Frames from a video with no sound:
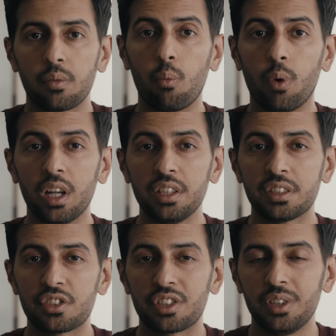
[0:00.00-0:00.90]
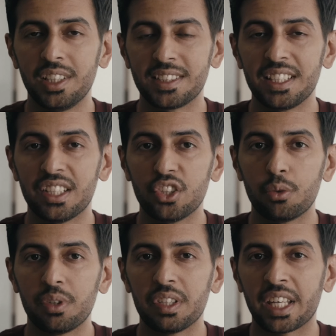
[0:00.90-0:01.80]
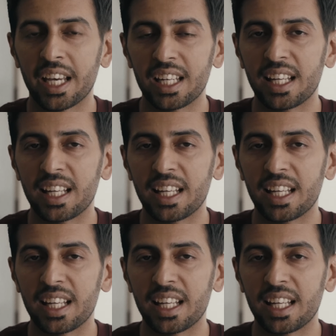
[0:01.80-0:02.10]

Wireless control is ideal when you can't